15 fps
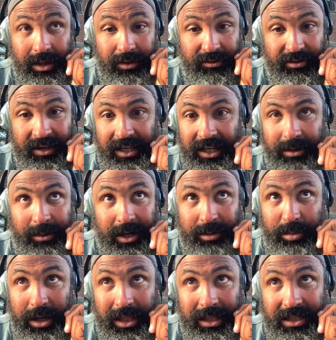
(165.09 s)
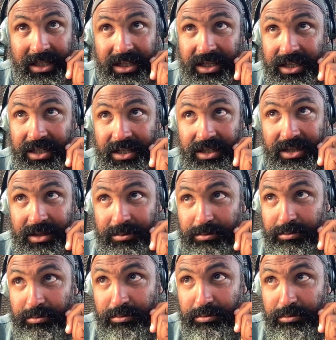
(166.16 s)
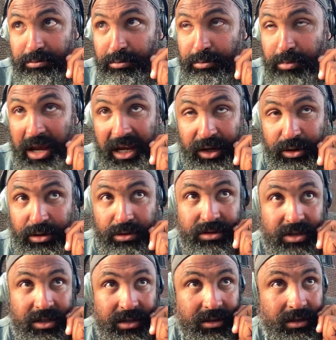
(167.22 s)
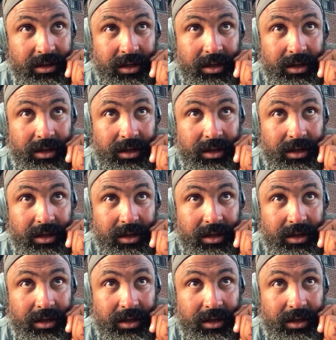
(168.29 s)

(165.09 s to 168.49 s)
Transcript: Forget about politicians and bankers and